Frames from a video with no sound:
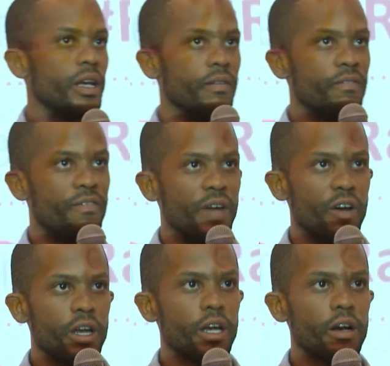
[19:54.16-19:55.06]

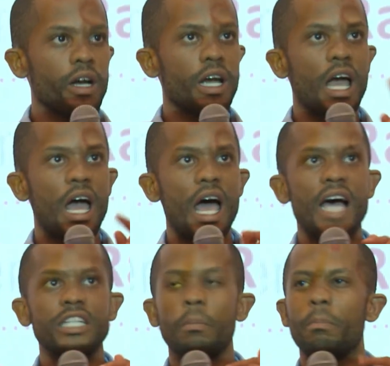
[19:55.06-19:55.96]
inferior
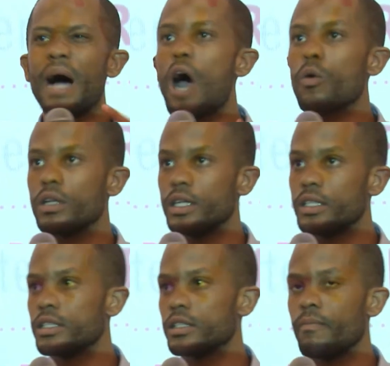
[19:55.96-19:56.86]
and
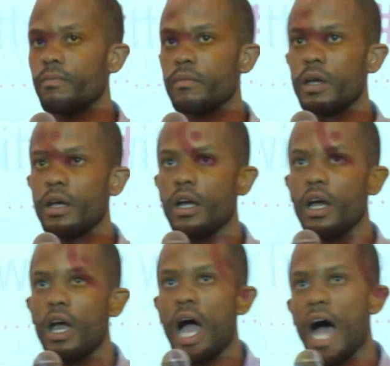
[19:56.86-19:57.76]
powerless,
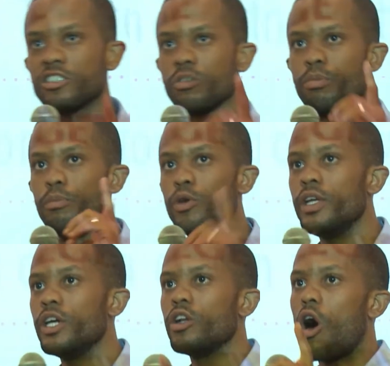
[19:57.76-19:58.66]
as the
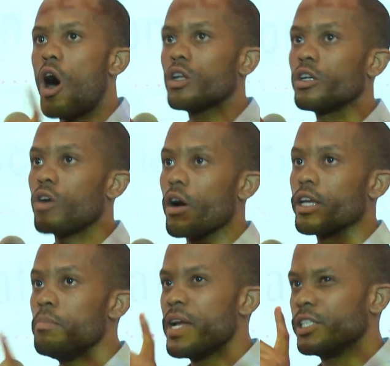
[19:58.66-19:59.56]
Bermudian
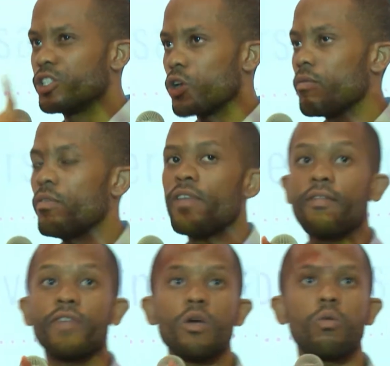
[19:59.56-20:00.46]
oligarchy made certain
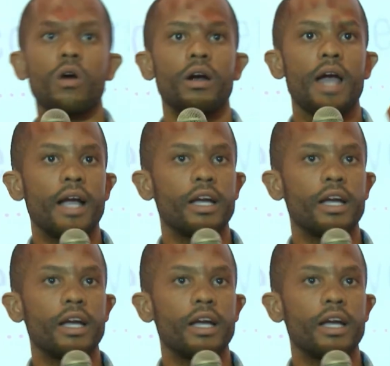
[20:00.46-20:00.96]
that they were